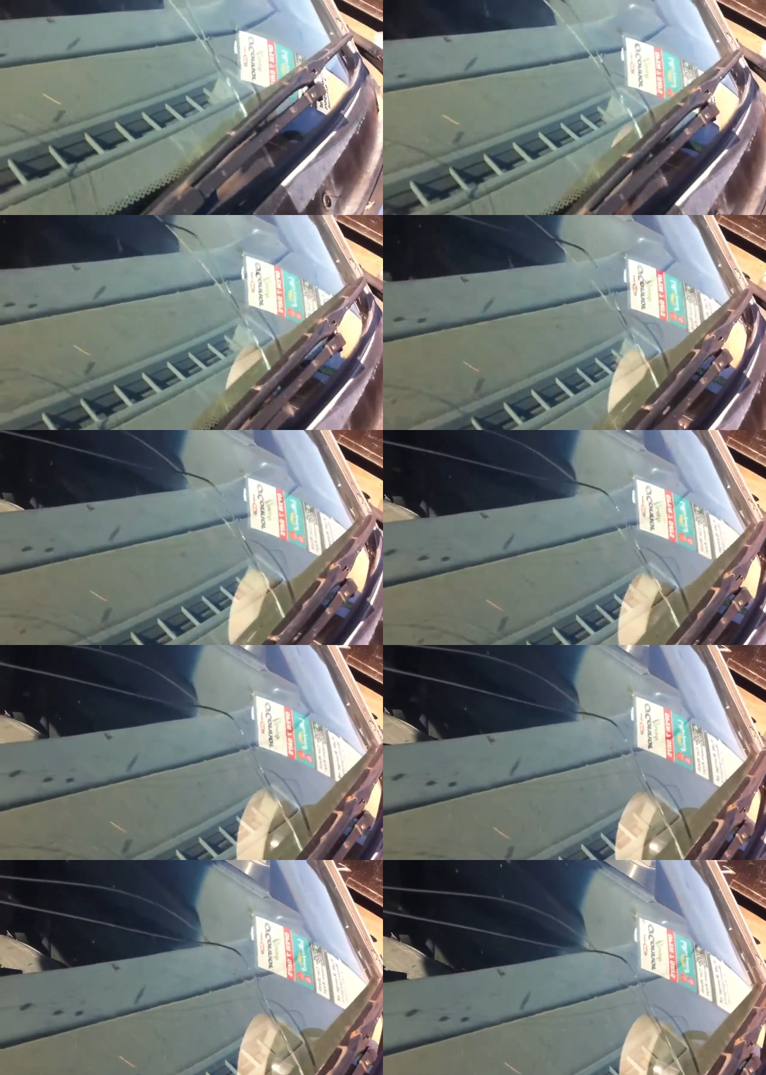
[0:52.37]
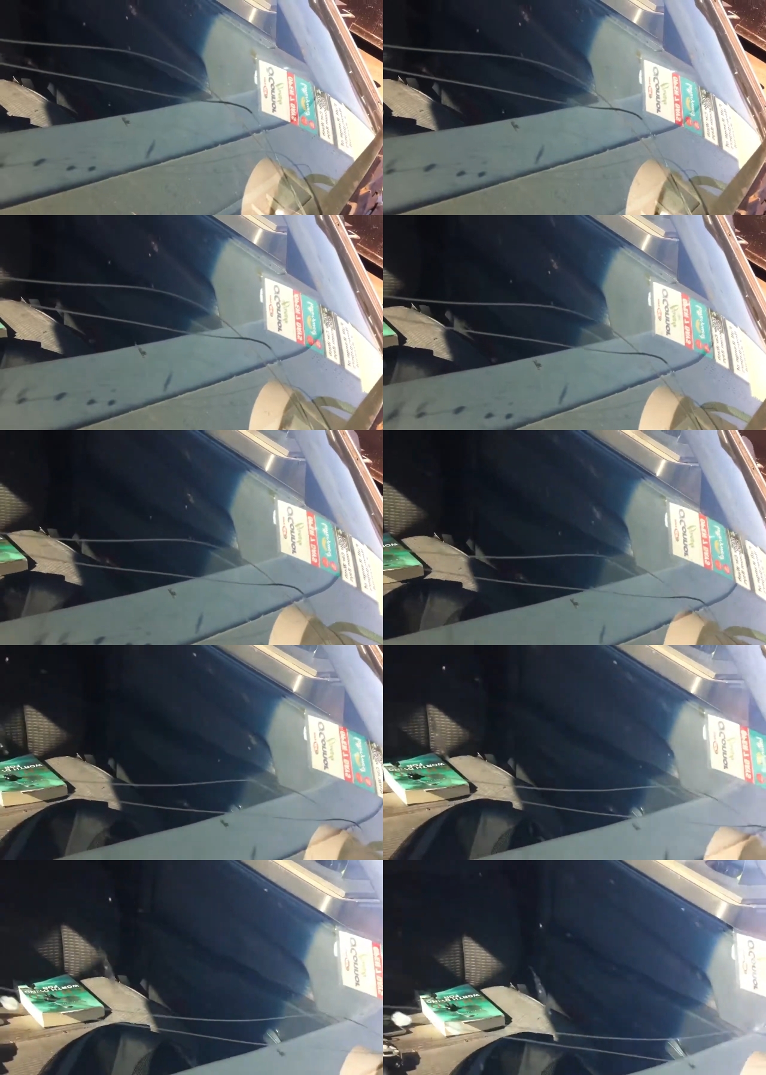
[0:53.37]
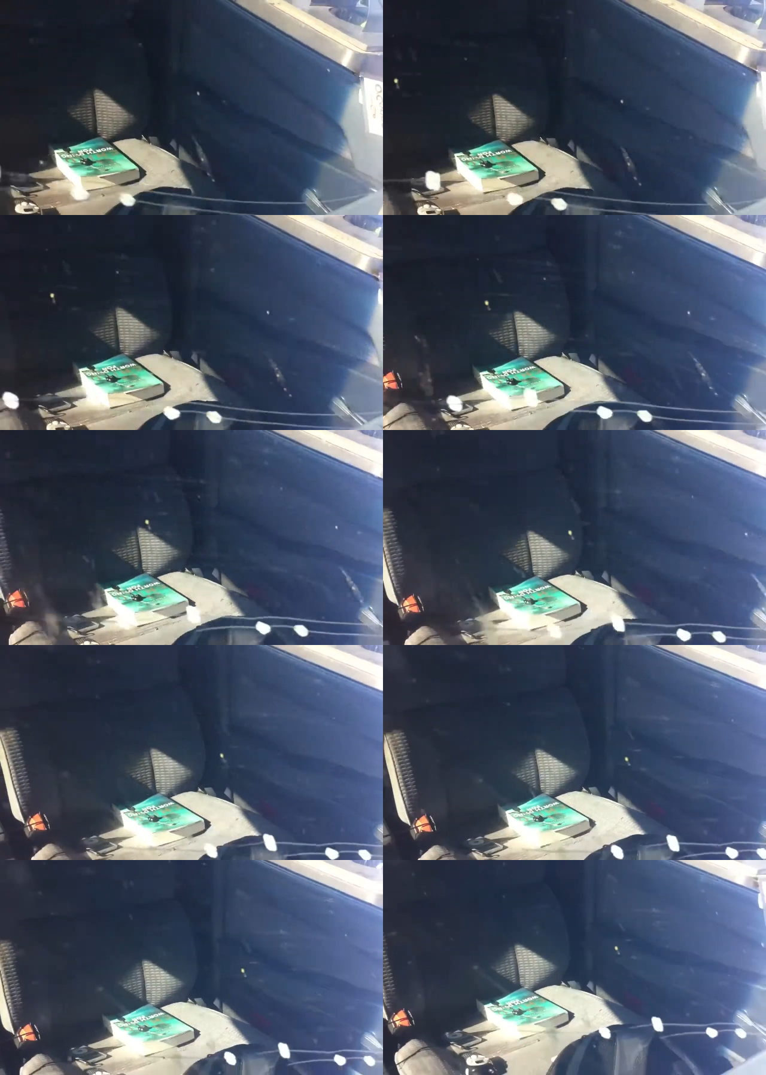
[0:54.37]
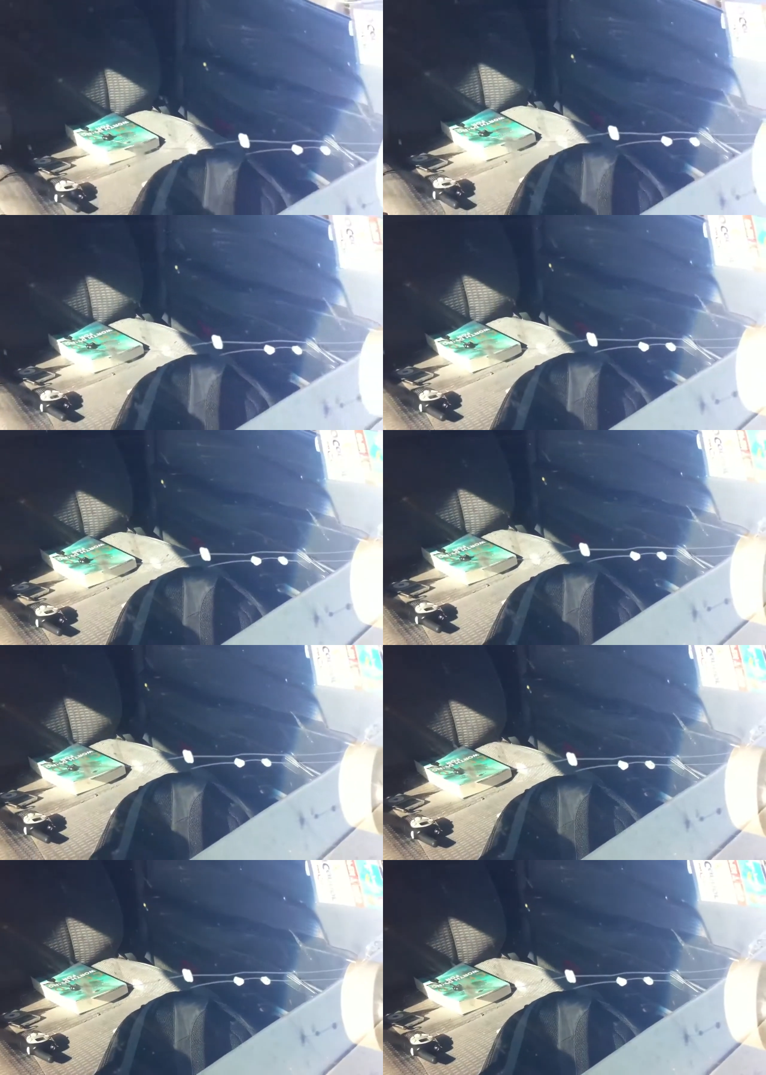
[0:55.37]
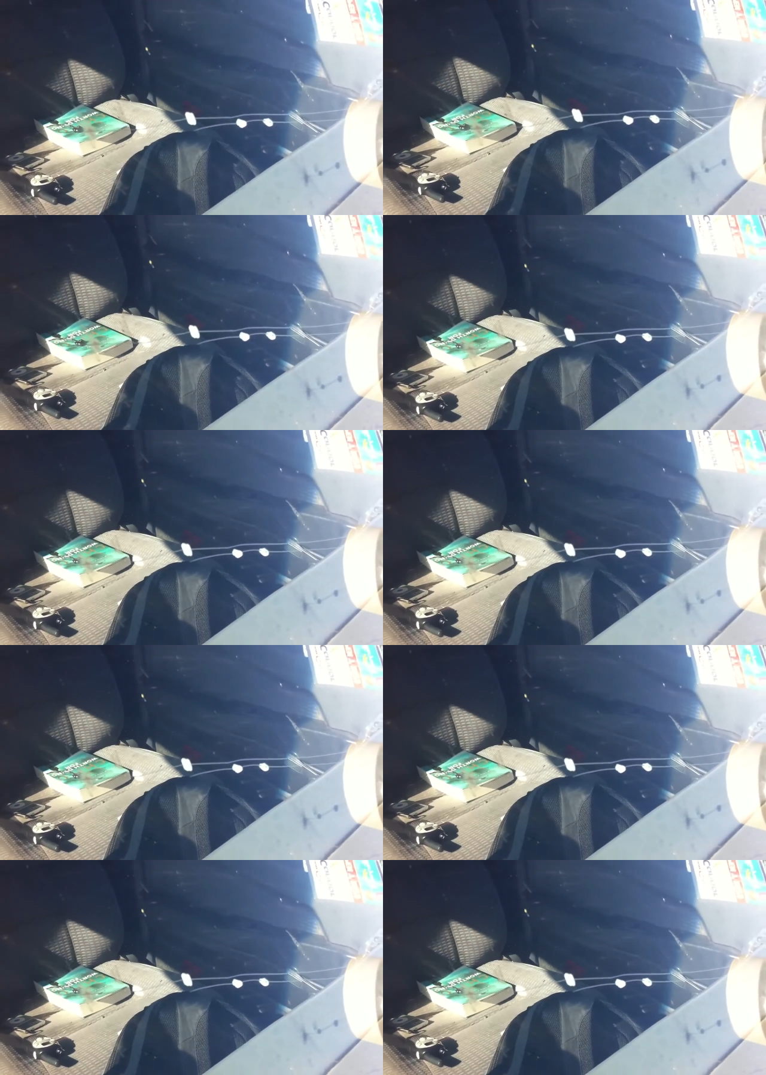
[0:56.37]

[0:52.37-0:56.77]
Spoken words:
(no speaker visible)